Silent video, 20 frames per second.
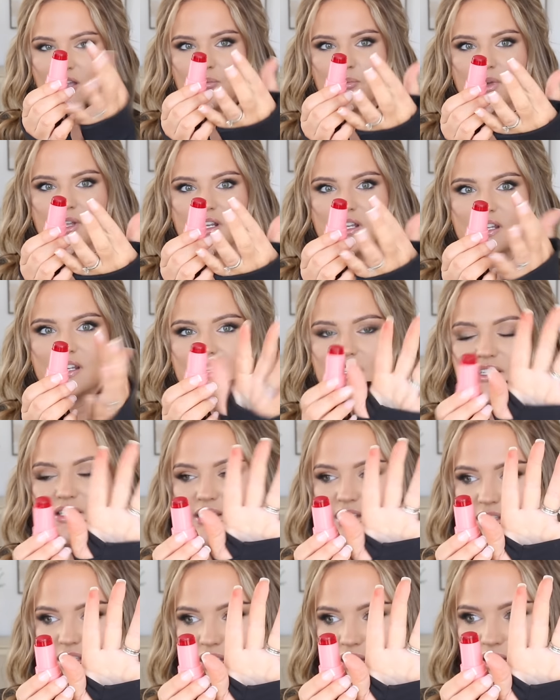But it
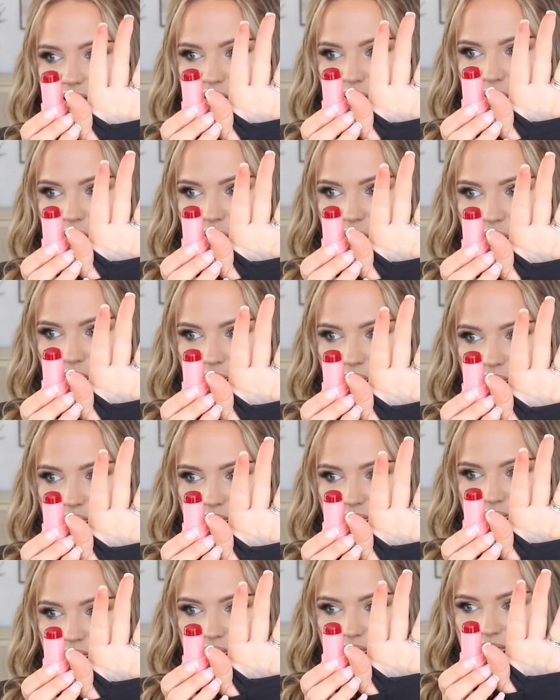is so,
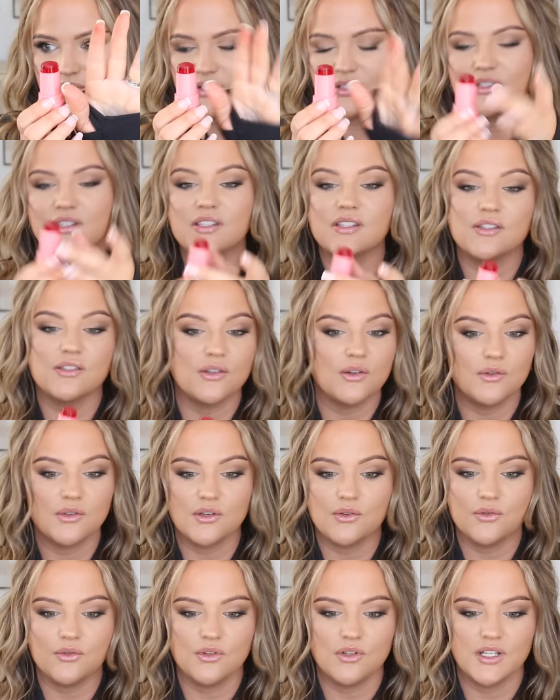so
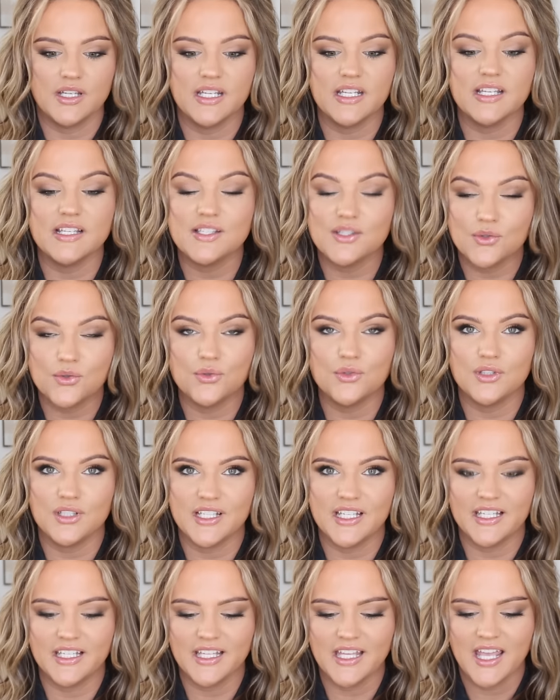cool. It is
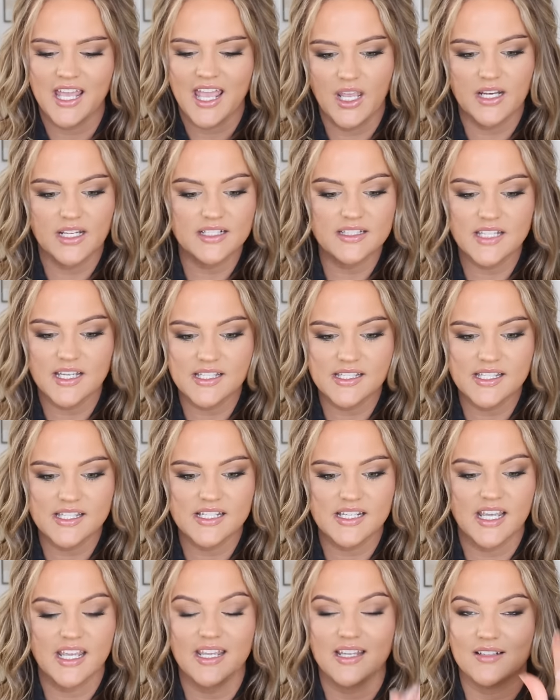cooling and it does
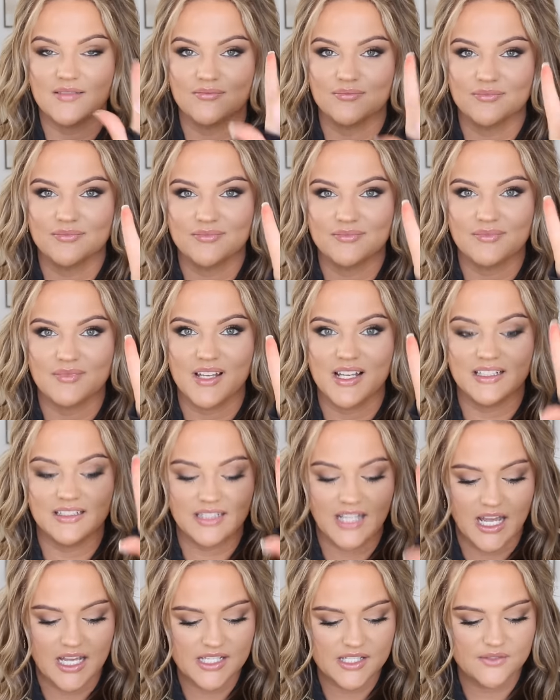stain. It
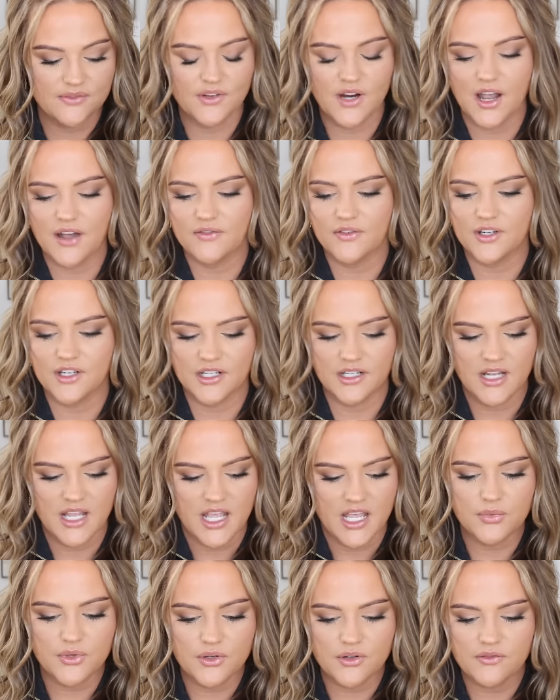lasts forever.
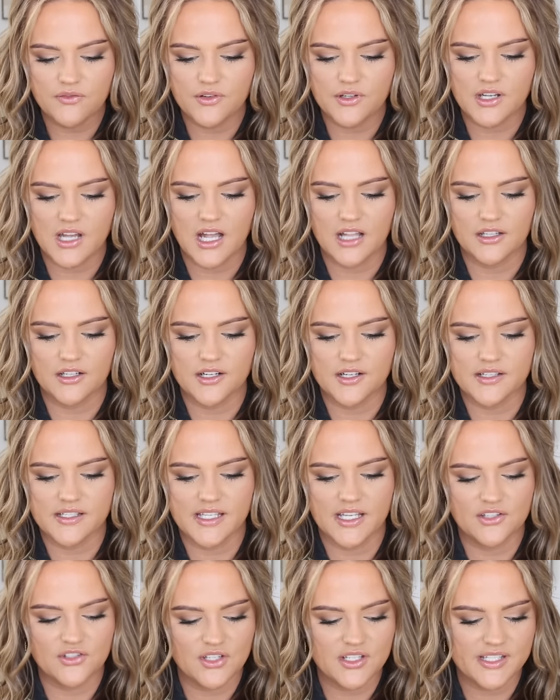Beautiful colors
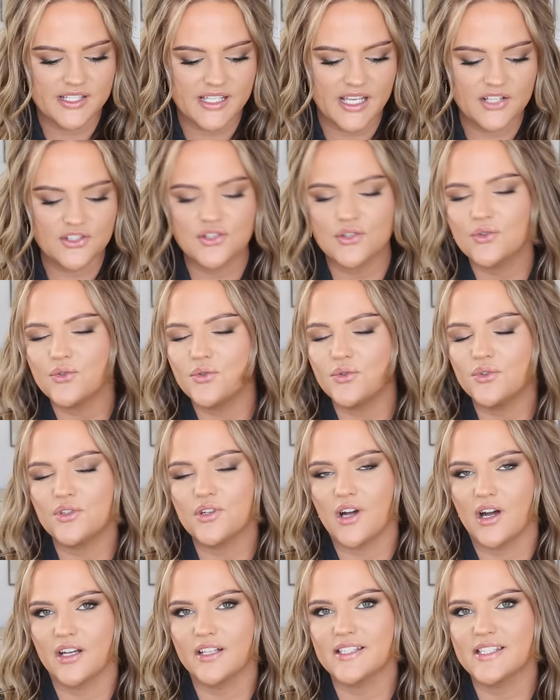and just such a cool
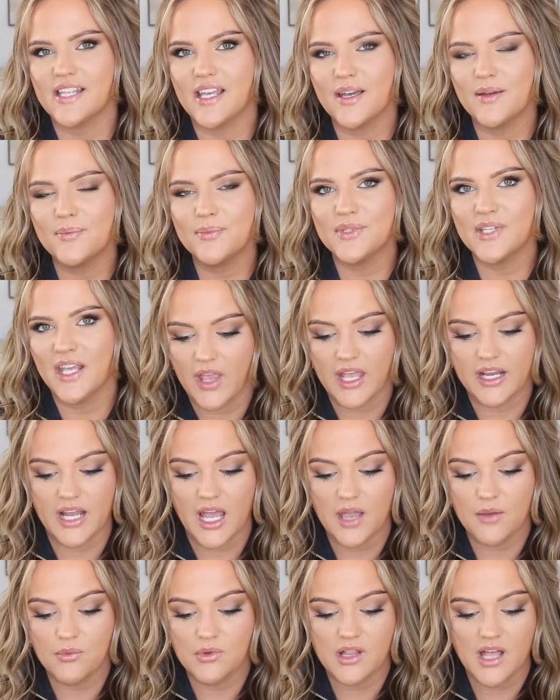concept. And
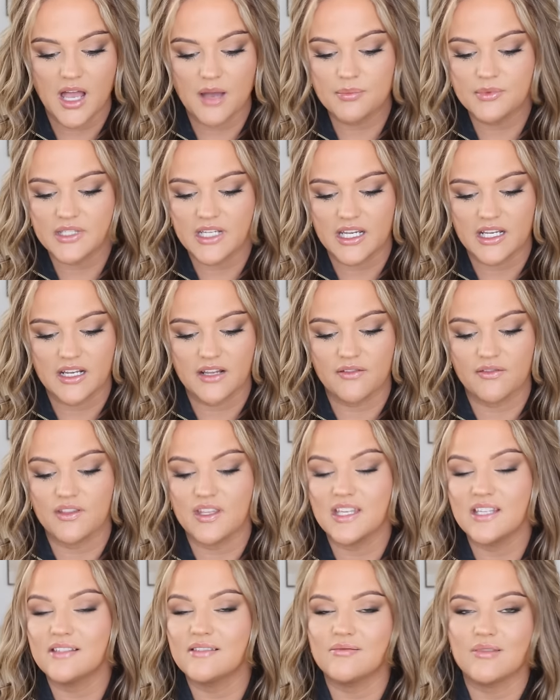I will update if
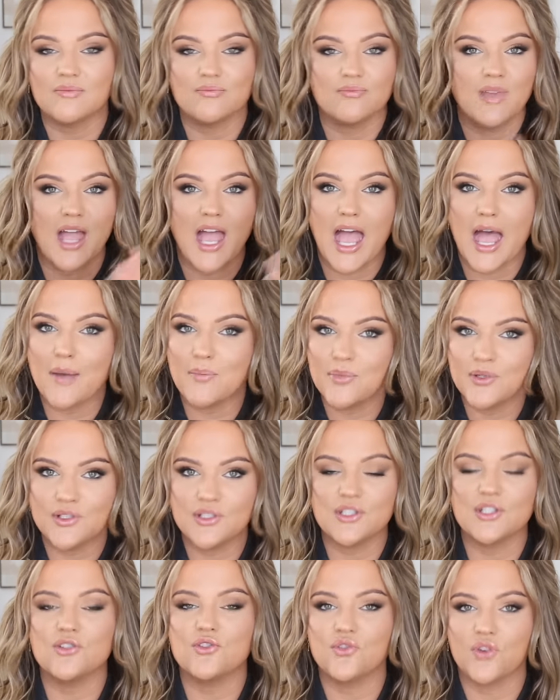these happen
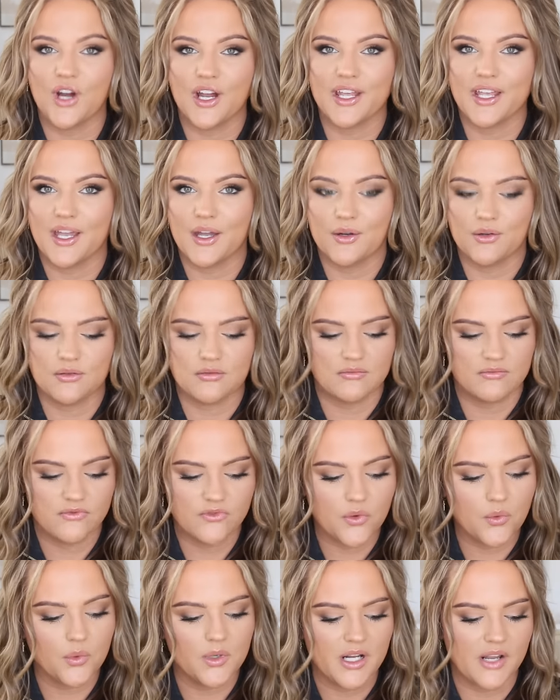to dry out
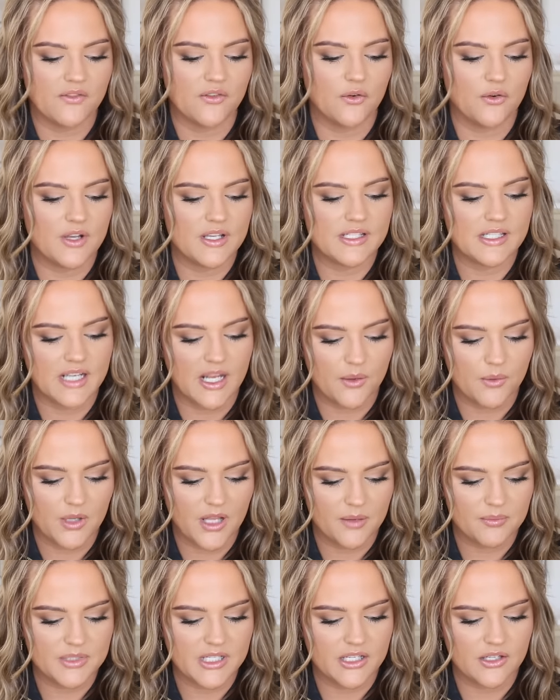for whatever reason. I will
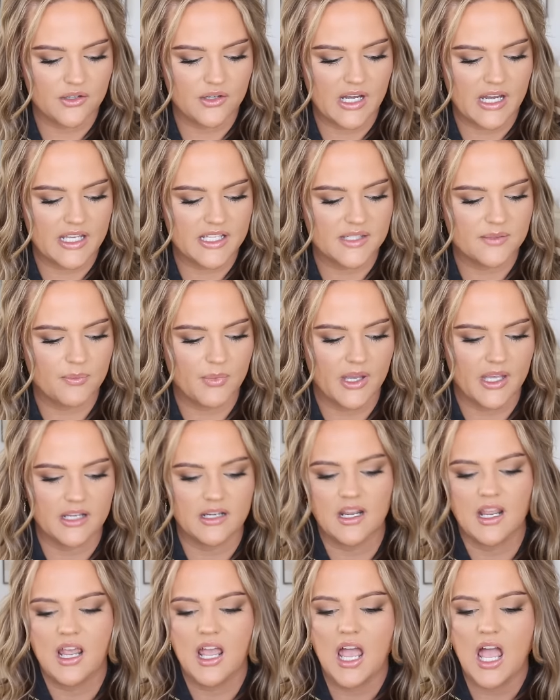update you guys. But
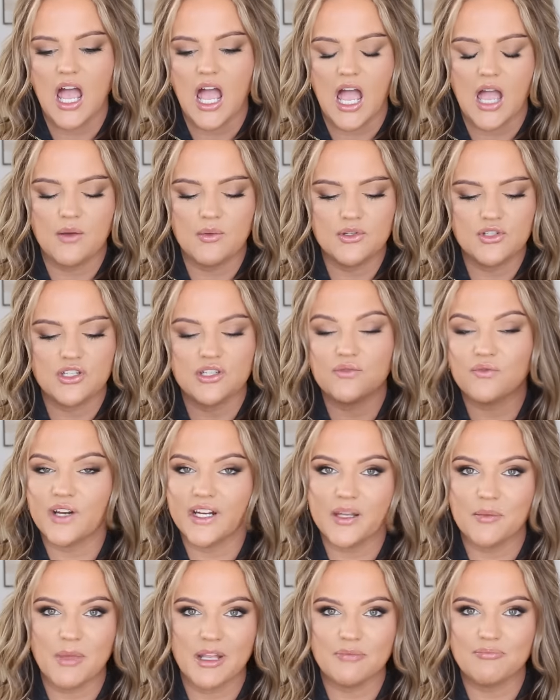I would just
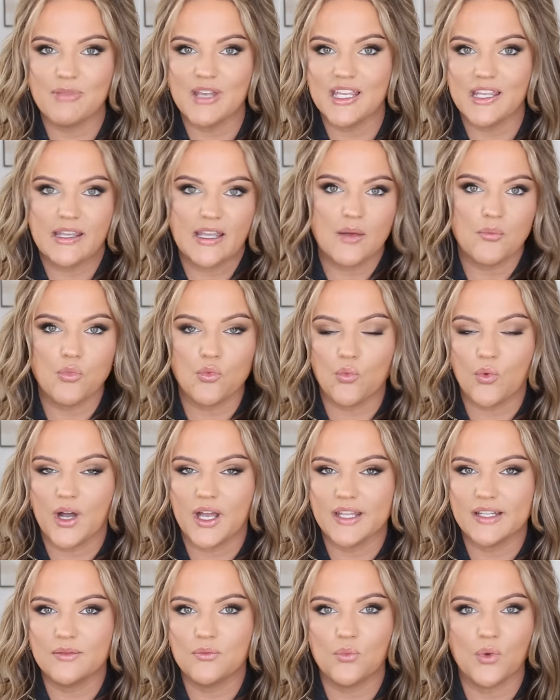recommend picking up
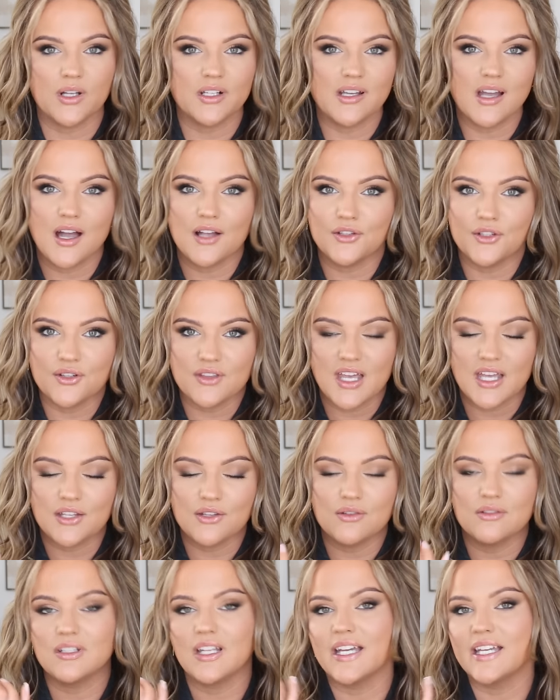one color that
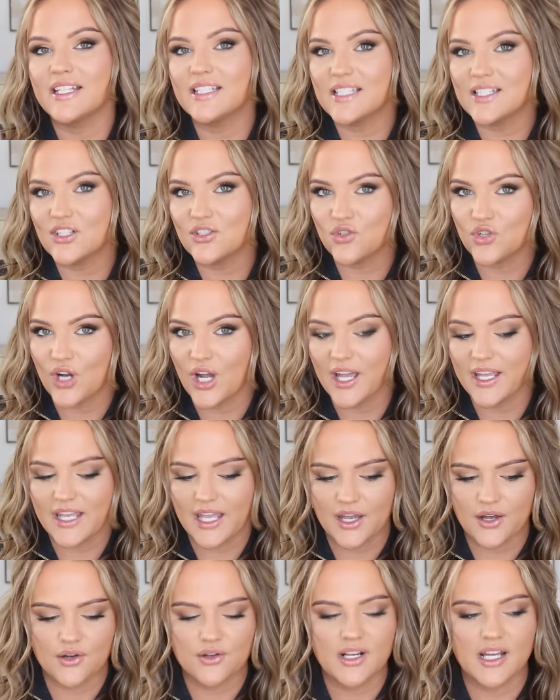you like to try
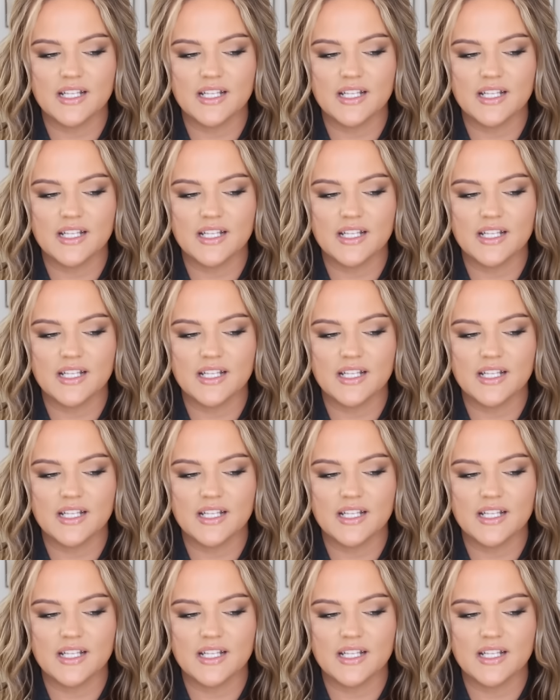out.